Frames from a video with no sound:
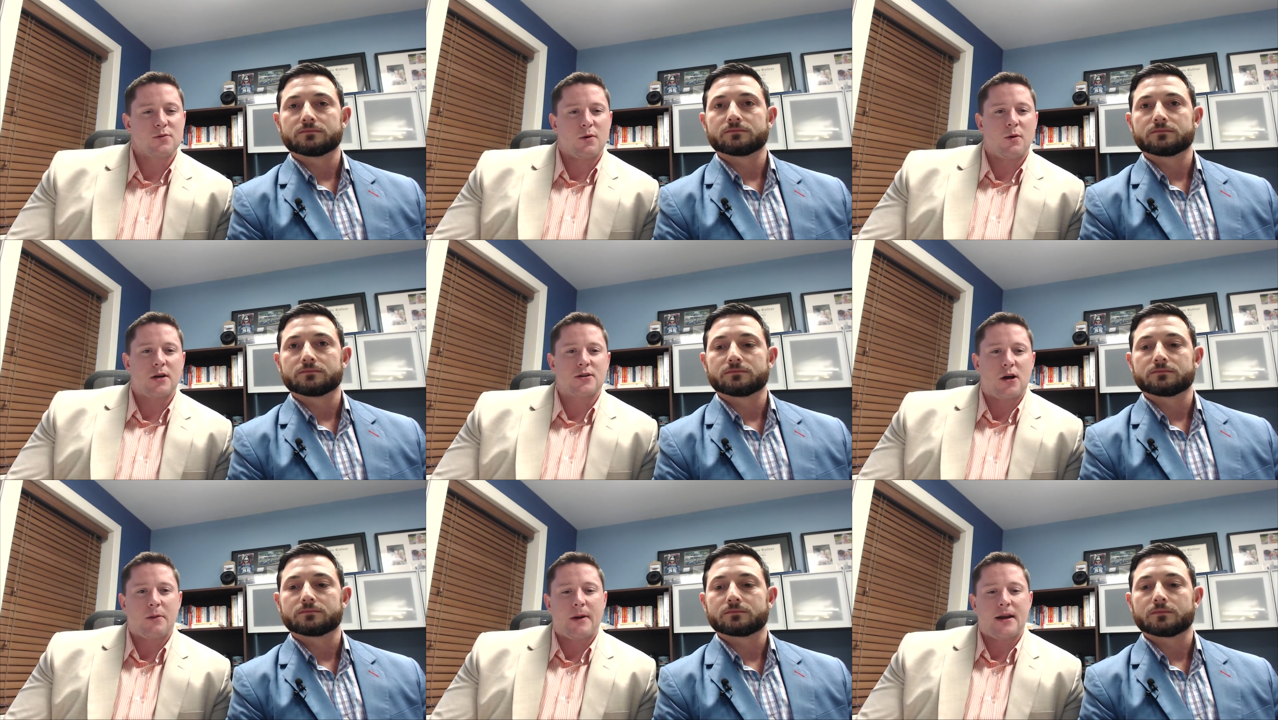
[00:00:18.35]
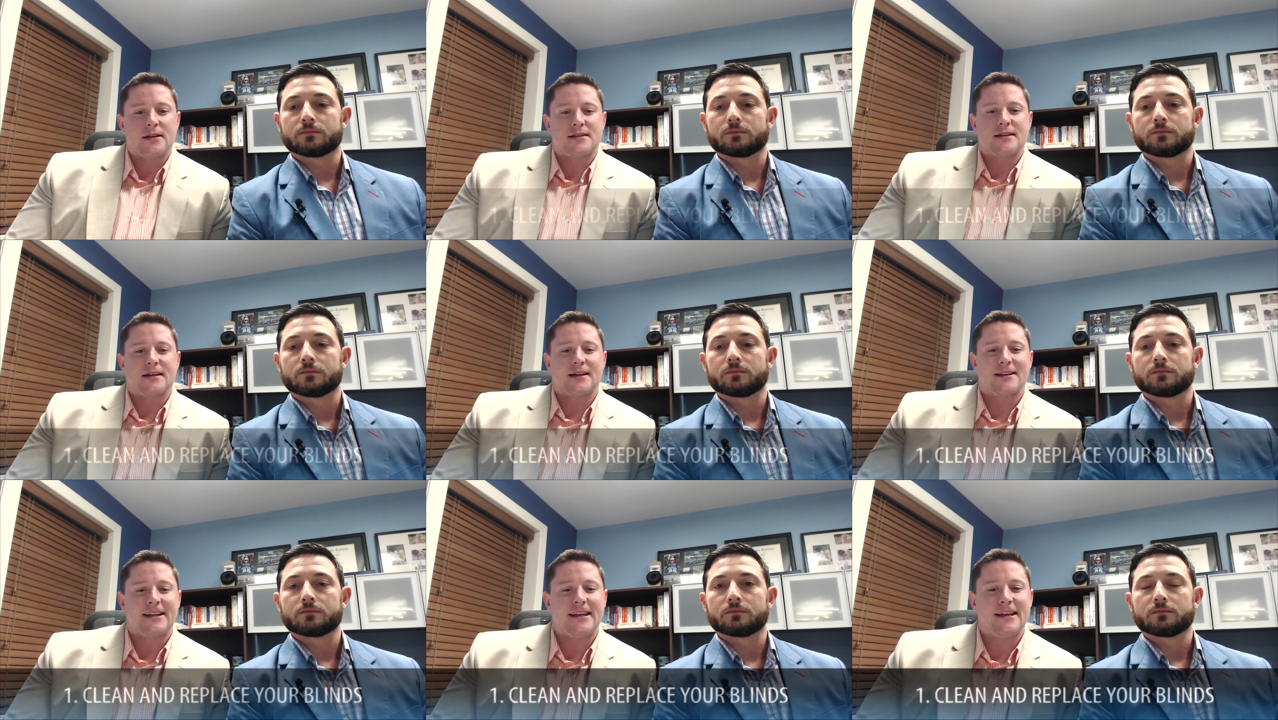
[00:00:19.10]
Speaker 1: one we want to talk about is to
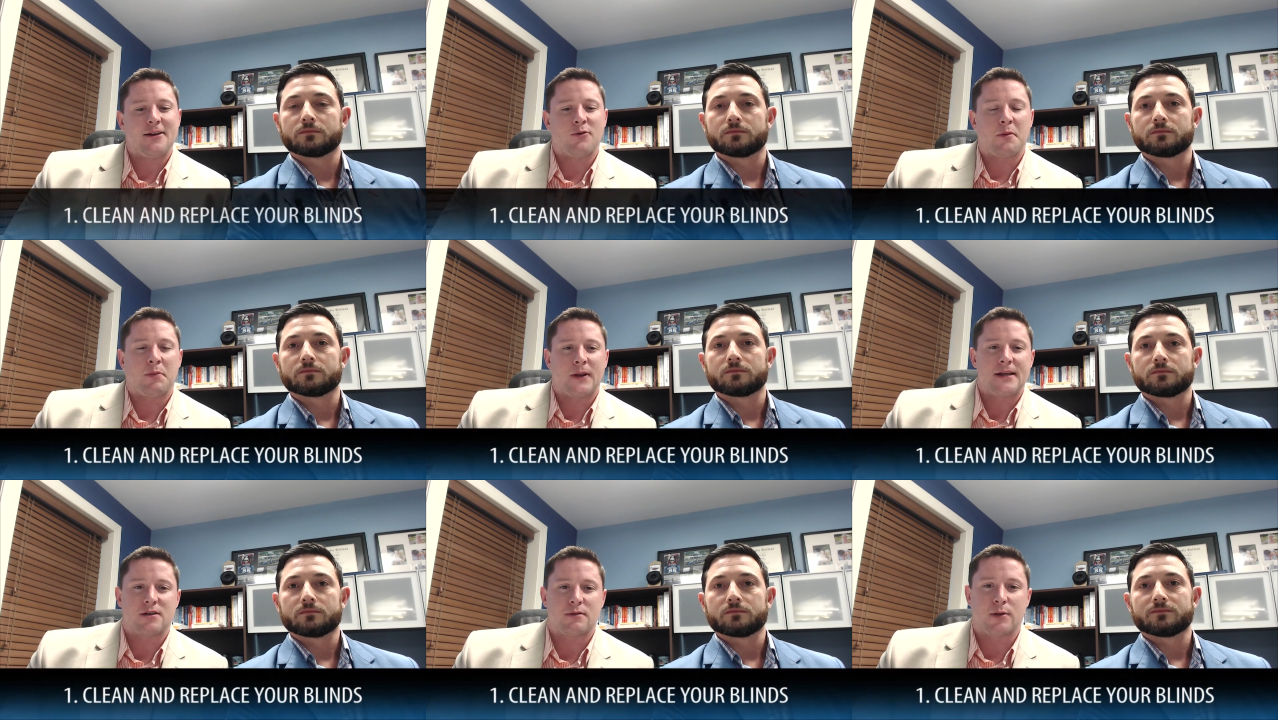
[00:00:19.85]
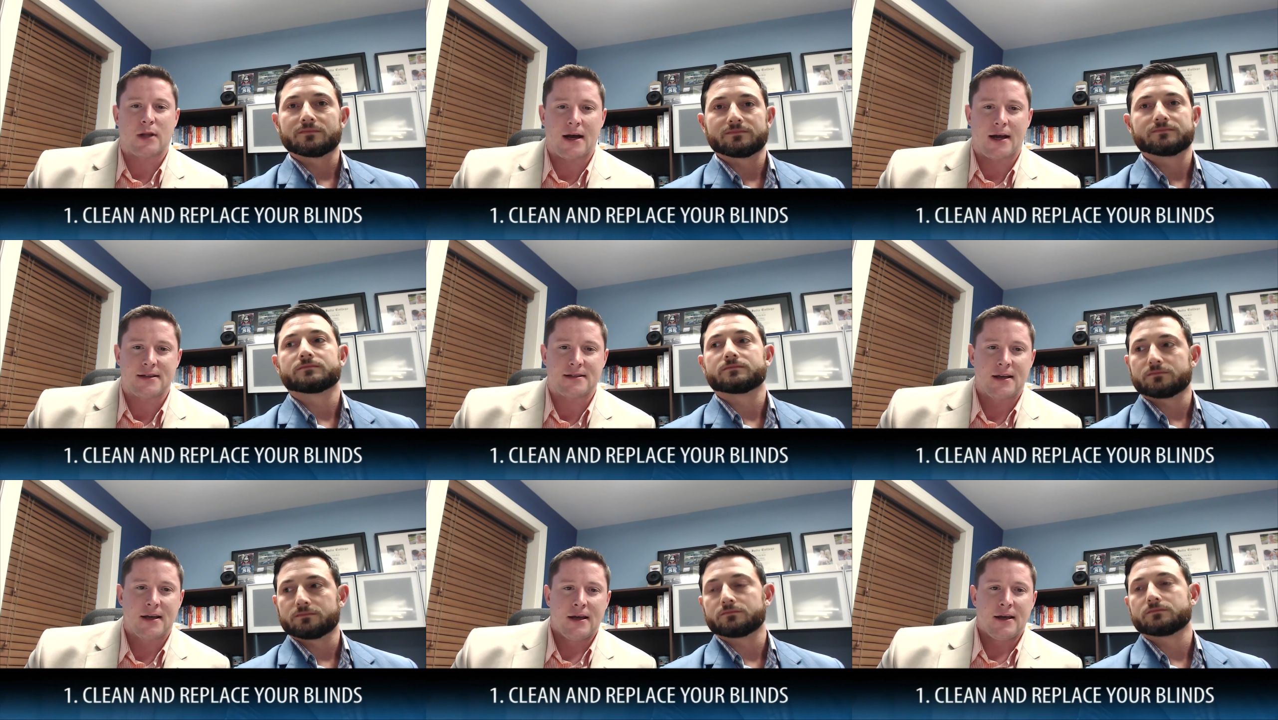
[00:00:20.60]
clean and replace your blinds
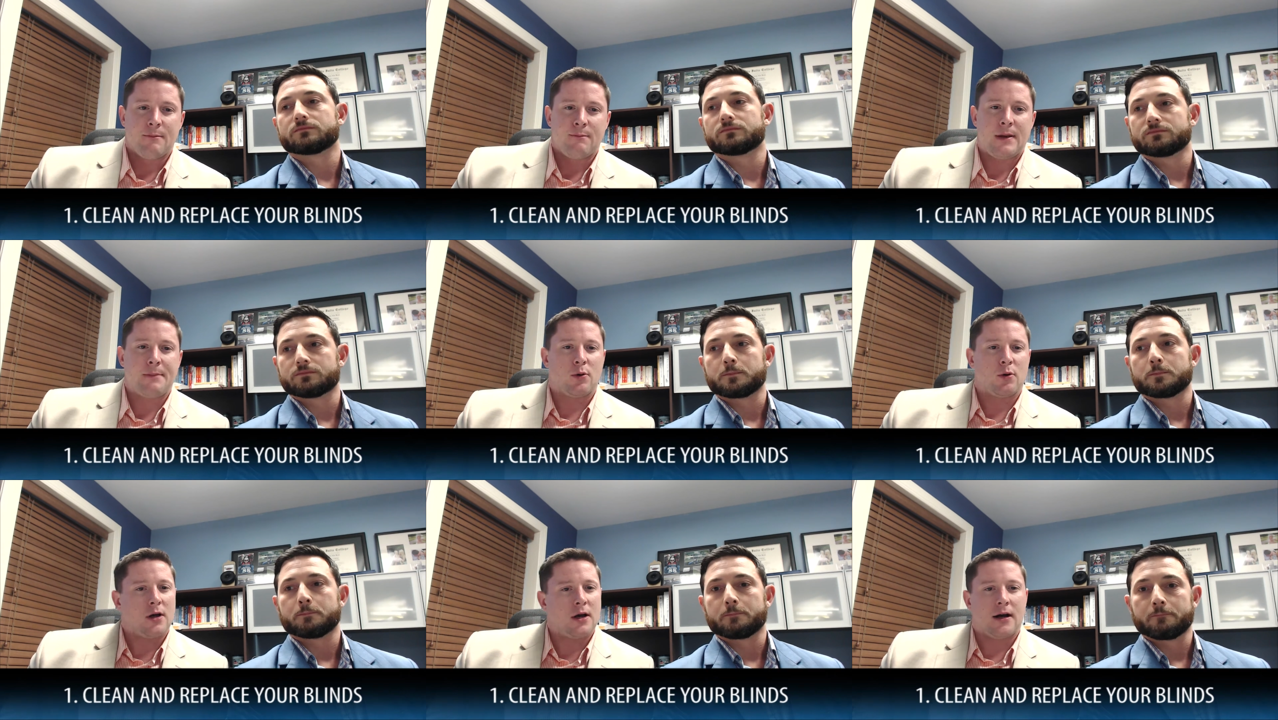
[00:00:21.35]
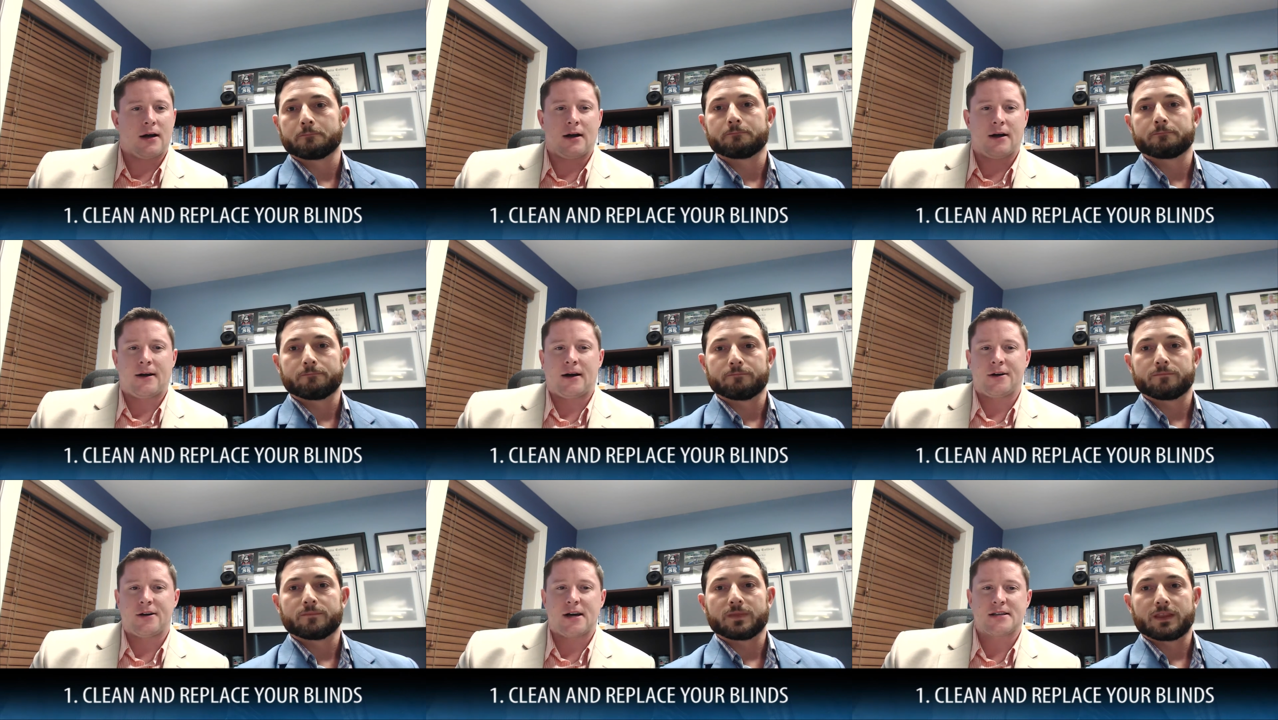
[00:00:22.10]
people uh,
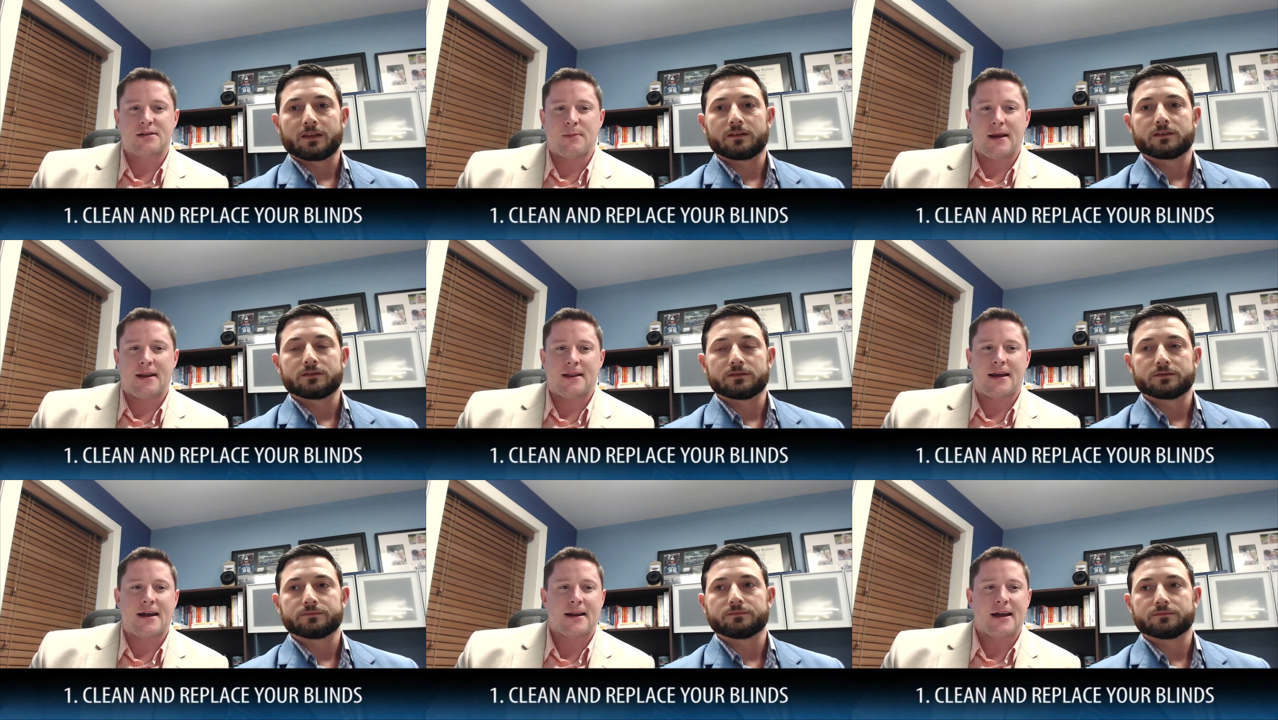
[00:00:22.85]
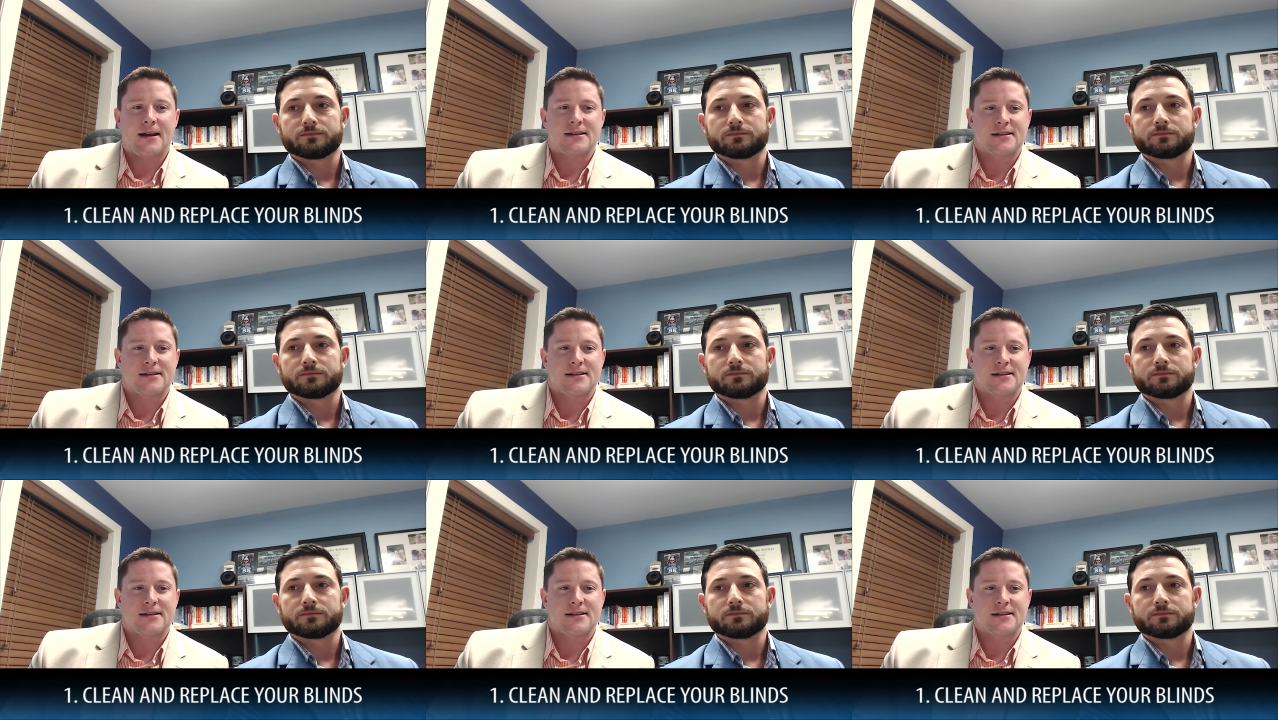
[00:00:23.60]
underestimate that kind of